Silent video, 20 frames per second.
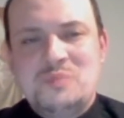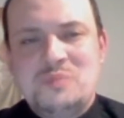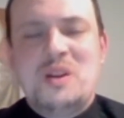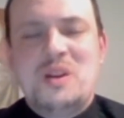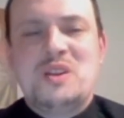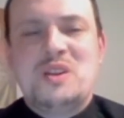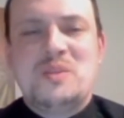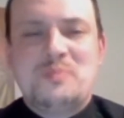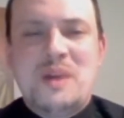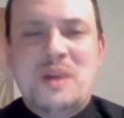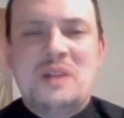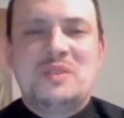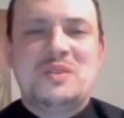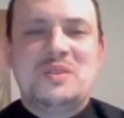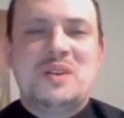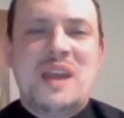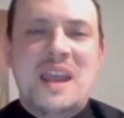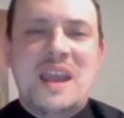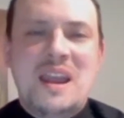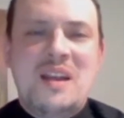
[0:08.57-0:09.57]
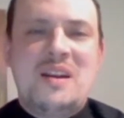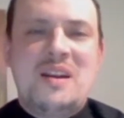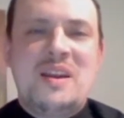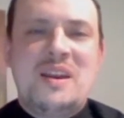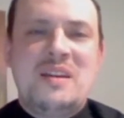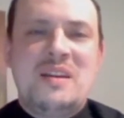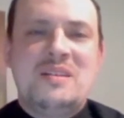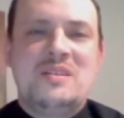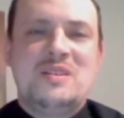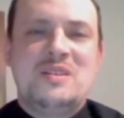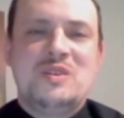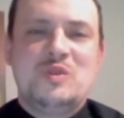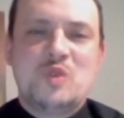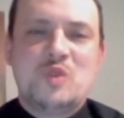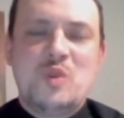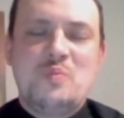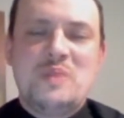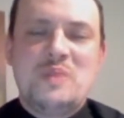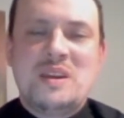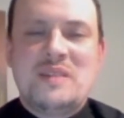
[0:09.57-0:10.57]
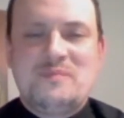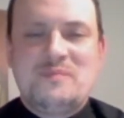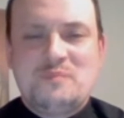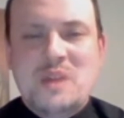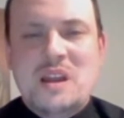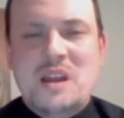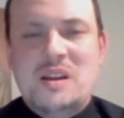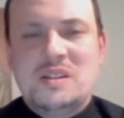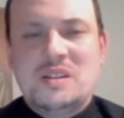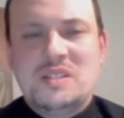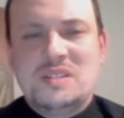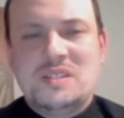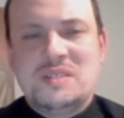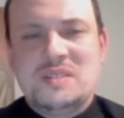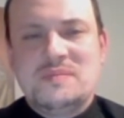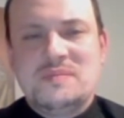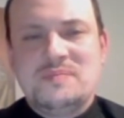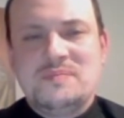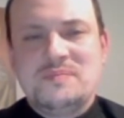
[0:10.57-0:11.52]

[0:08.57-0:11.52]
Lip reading: part of the Butler area grouping of parishes.